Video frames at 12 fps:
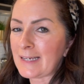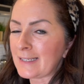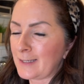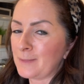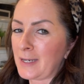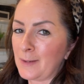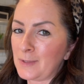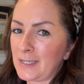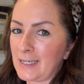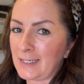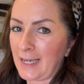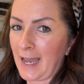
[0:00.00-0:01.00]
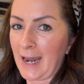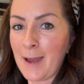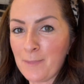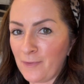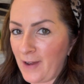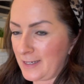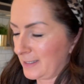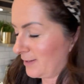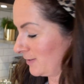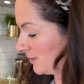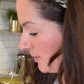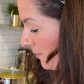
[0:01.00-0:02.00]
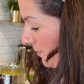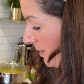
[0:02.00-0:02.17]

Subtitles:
sometimes you need to kind of improvise a little. So